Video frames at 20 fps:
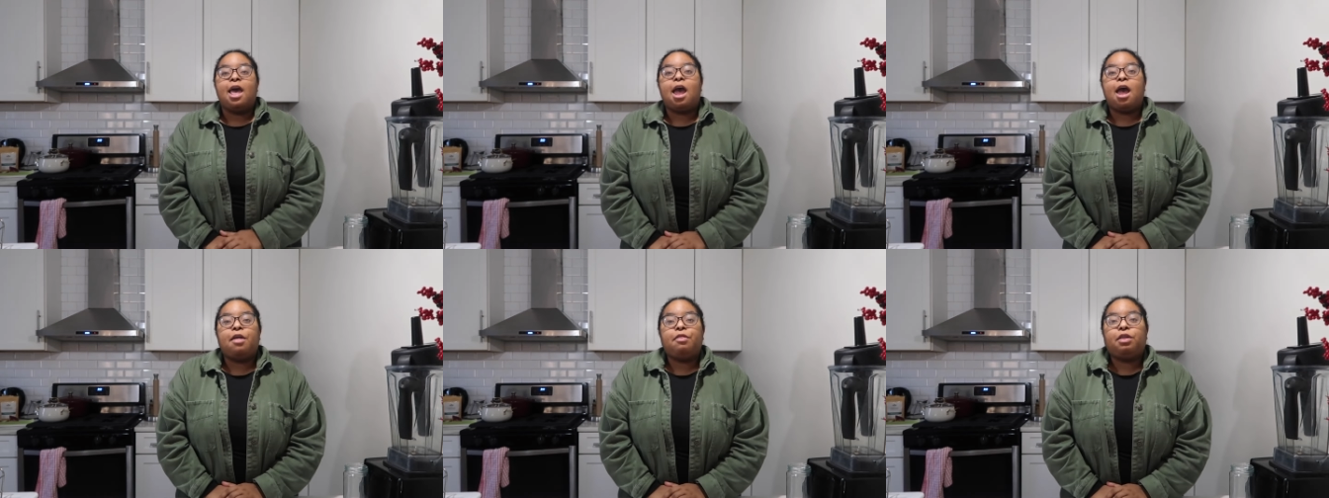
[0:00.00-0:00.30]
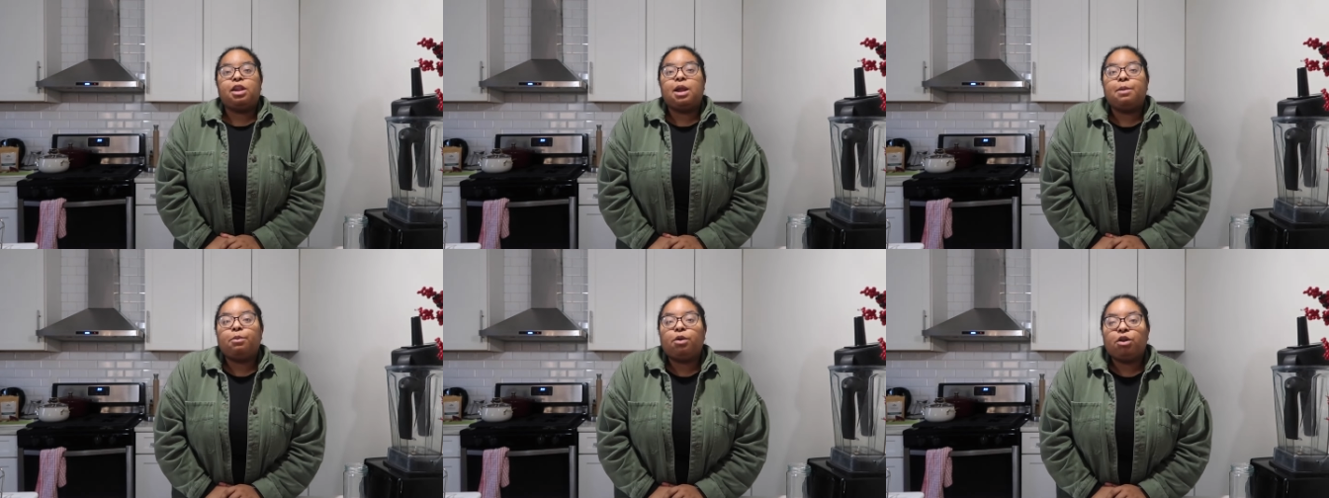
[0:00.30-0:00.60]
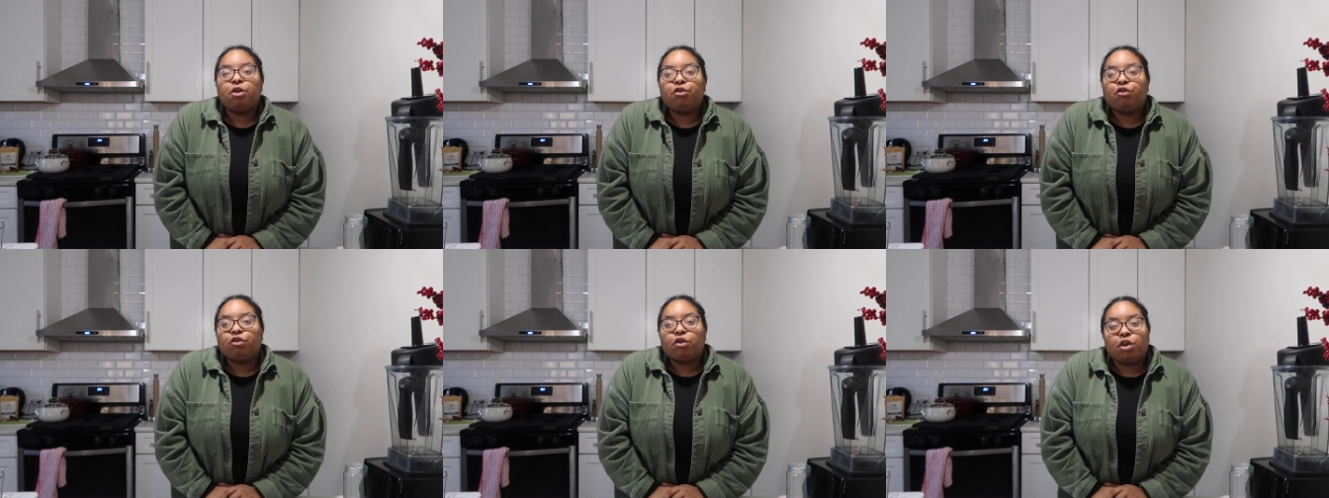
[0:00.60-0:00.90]
and then I'm
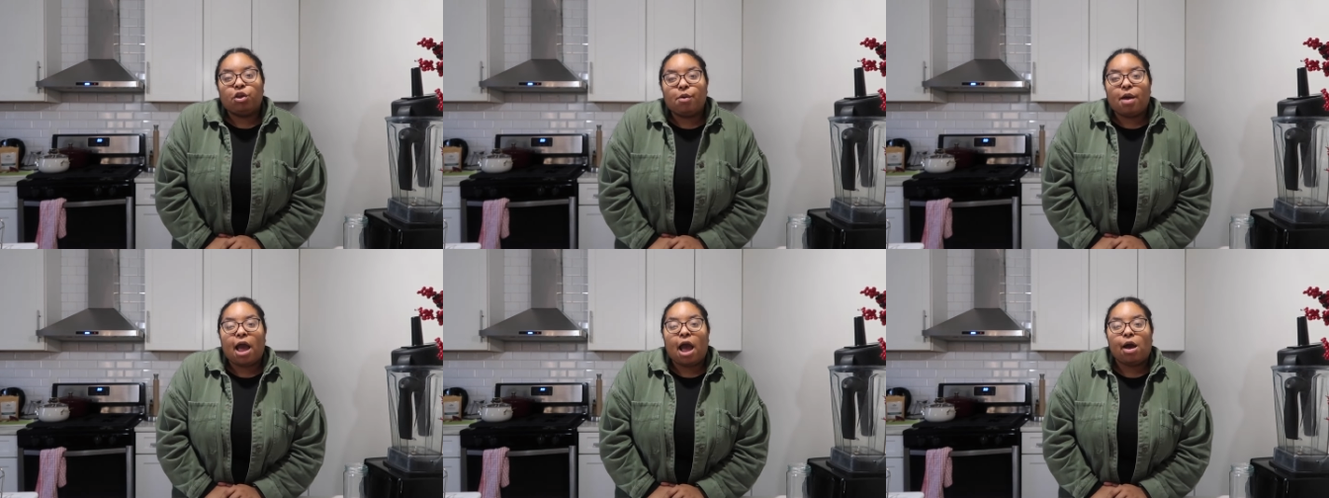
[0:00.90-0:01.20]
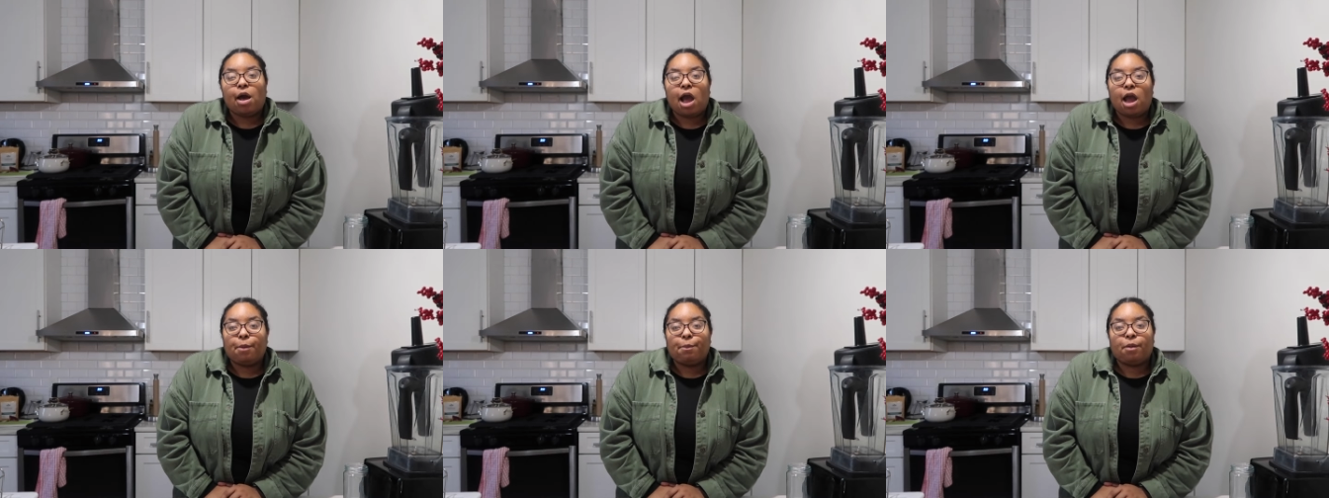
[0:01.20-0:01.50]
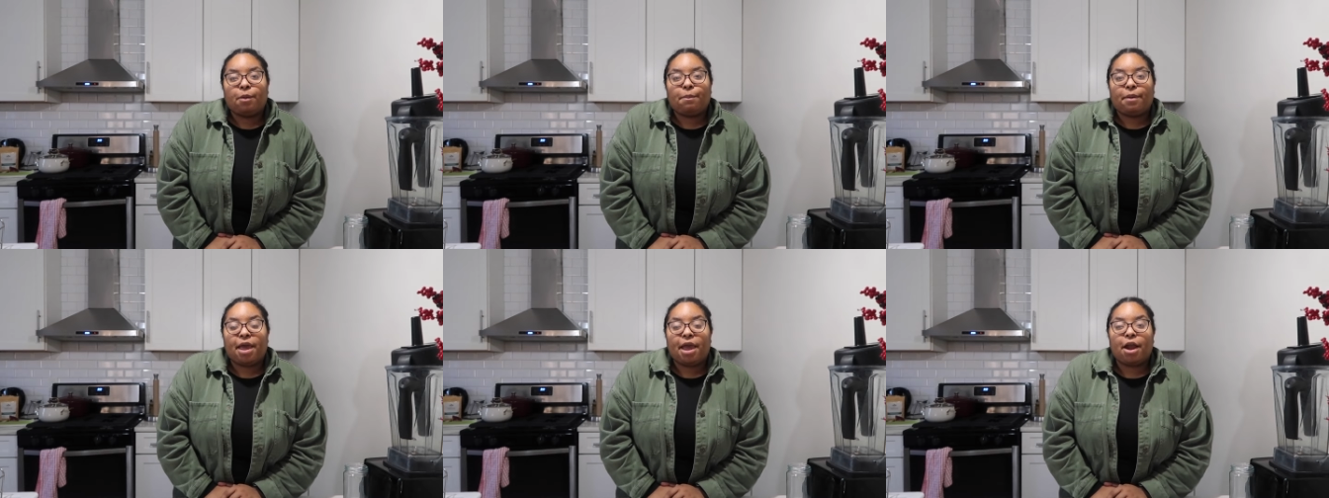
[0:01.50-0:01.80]
going to show you how I
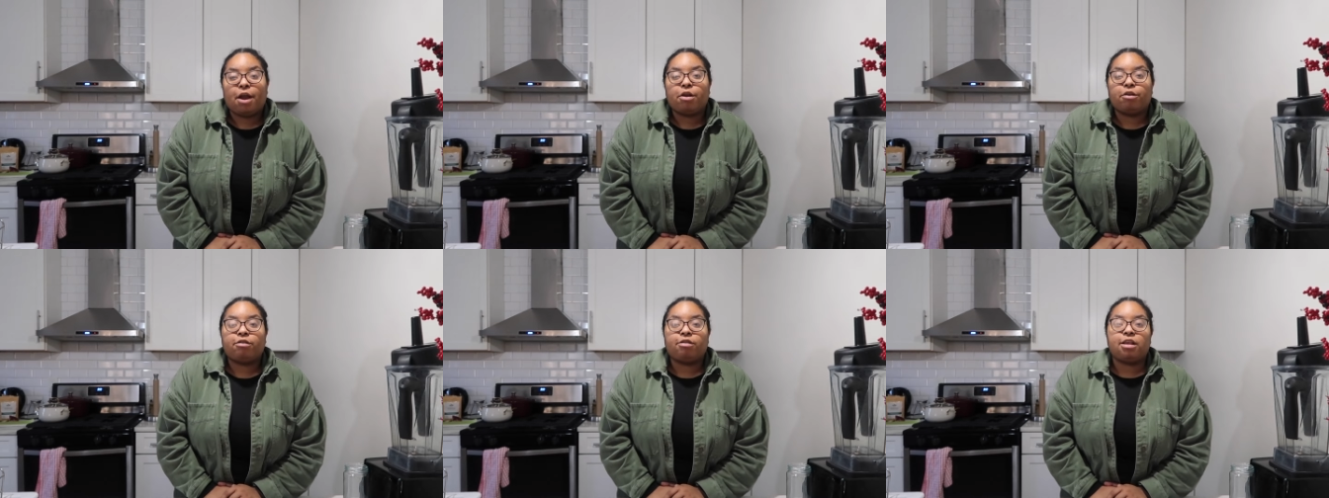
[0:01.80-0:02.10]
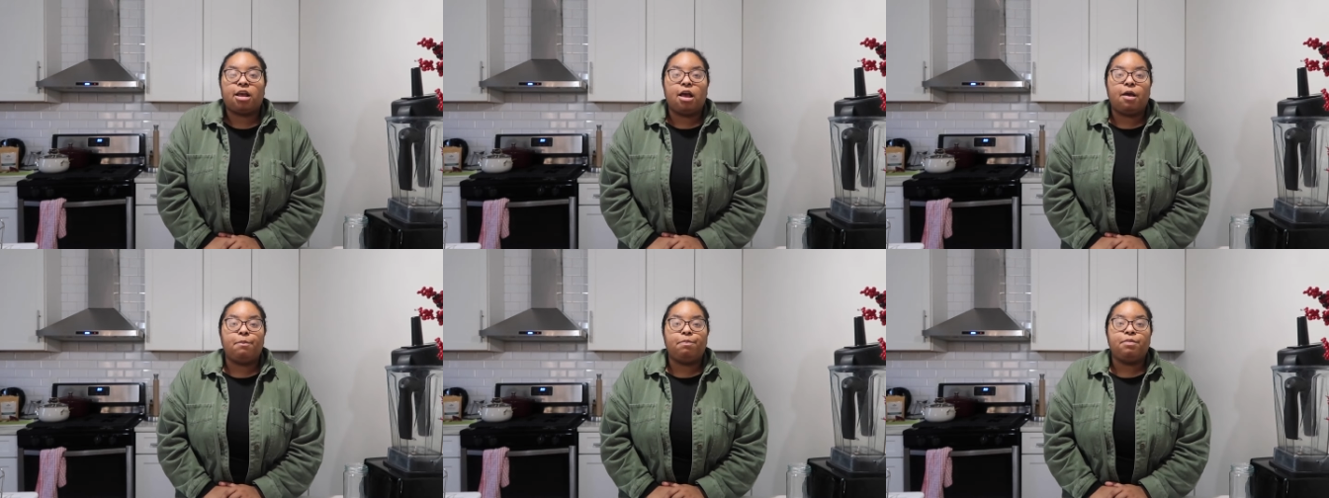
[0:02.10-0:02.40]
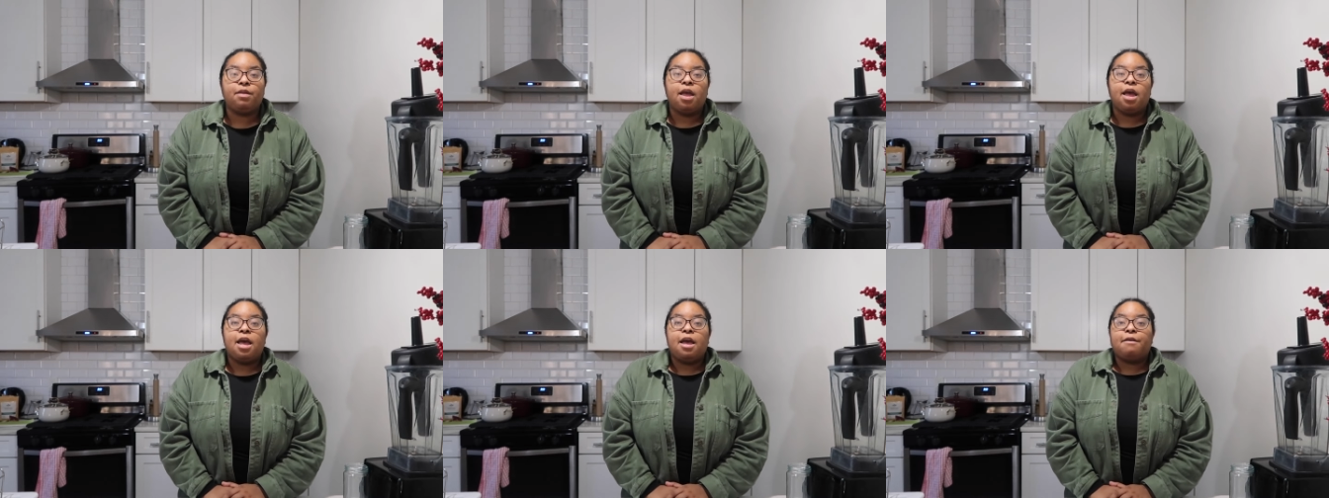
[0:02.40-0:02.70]
prepare some